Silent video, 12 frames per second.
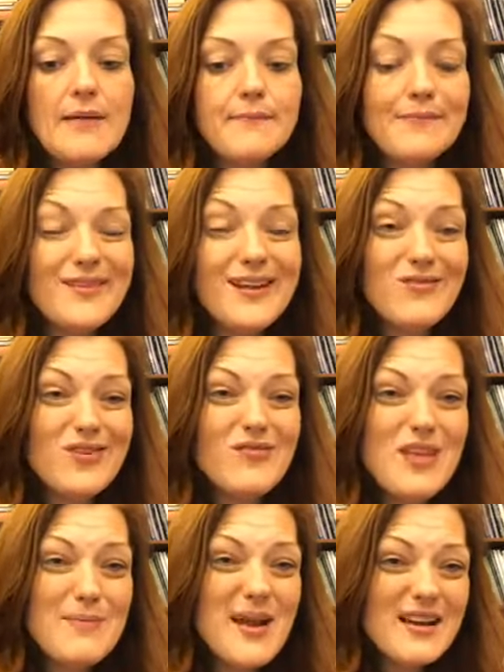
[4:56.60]
Even if
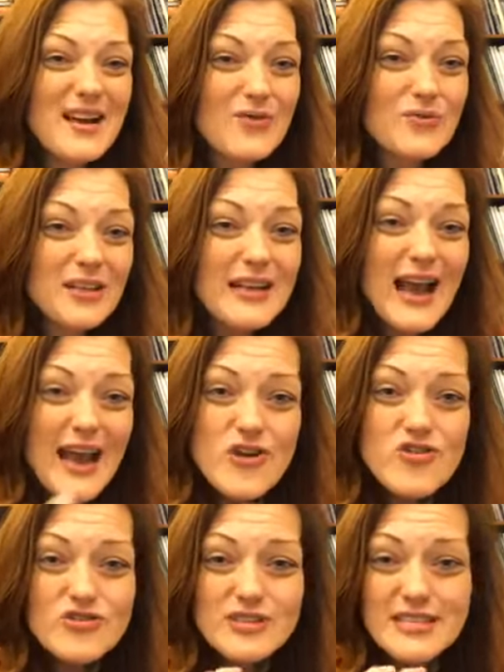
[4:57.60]
they may not really
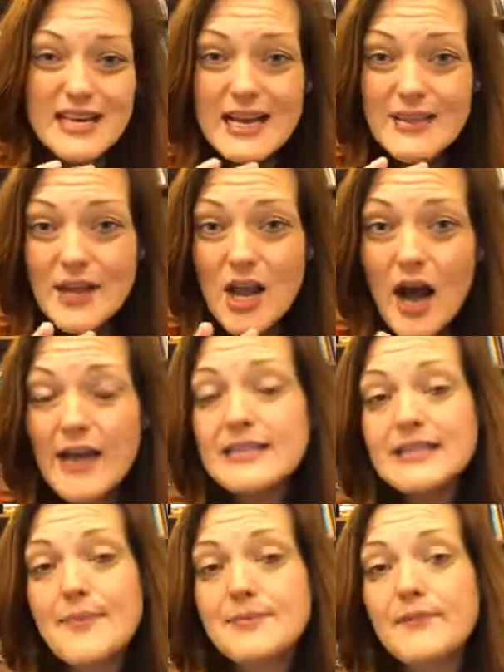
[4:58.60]
understand the
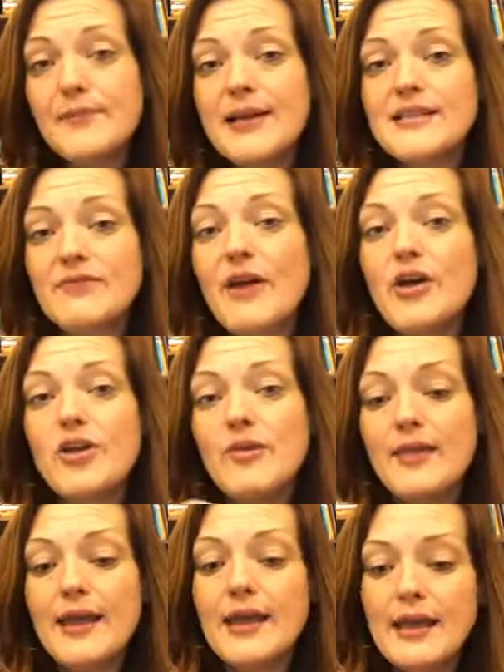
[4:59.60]
concept of place value,
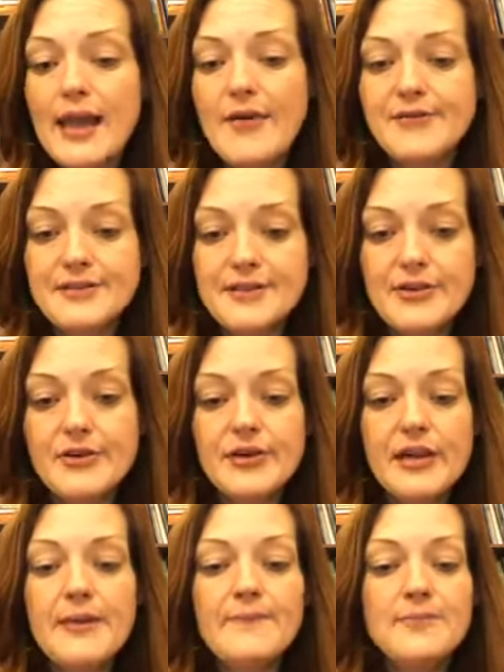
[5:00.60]
they can count to
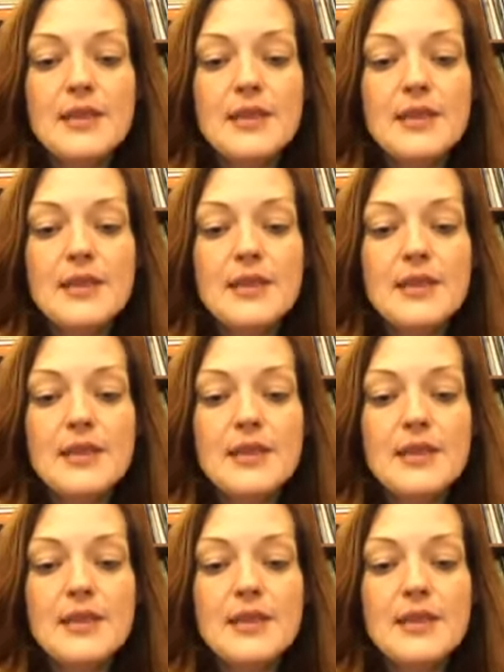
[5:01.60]
30.